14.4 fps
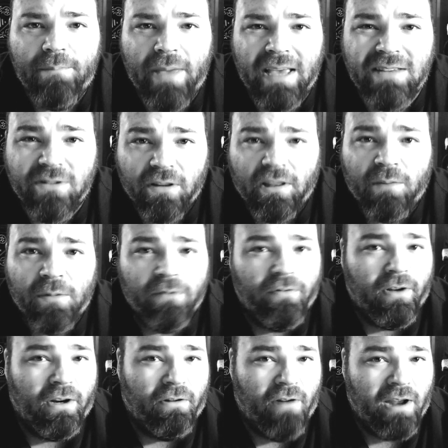basil lemon
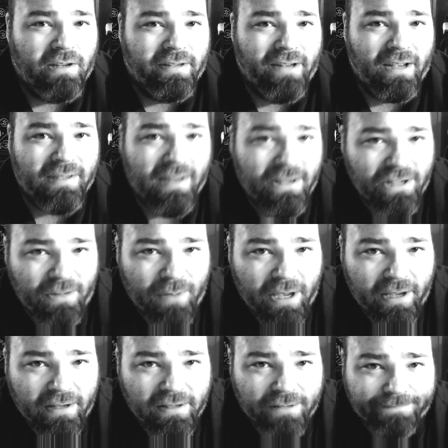vinaigrette sauce that she
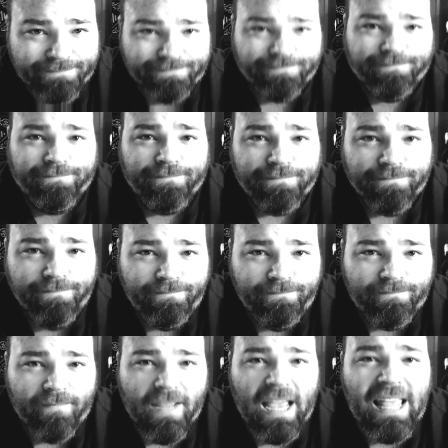makes.
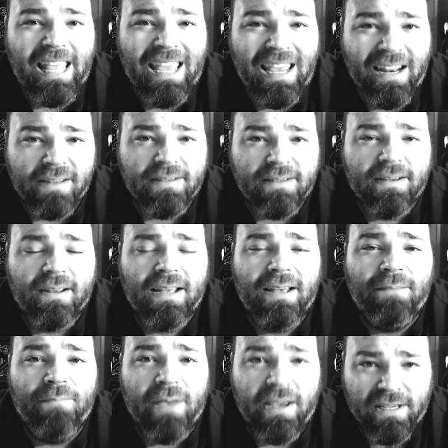It is
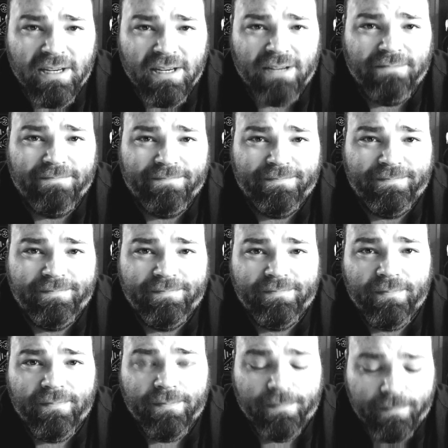amazing.
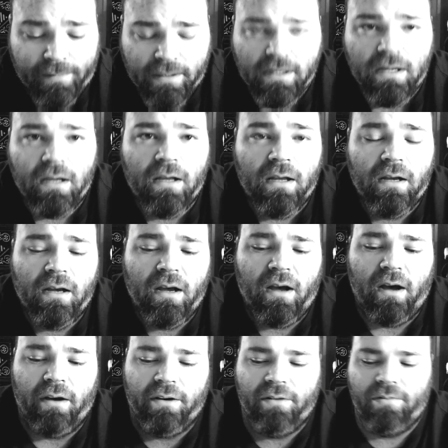
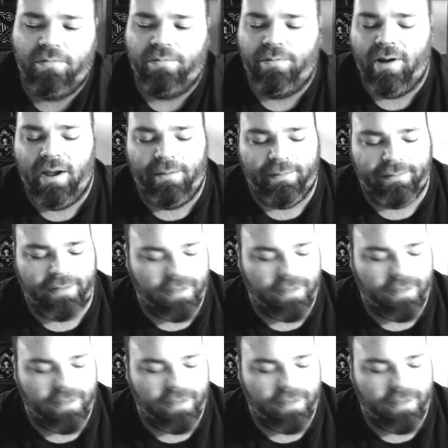Oh crap.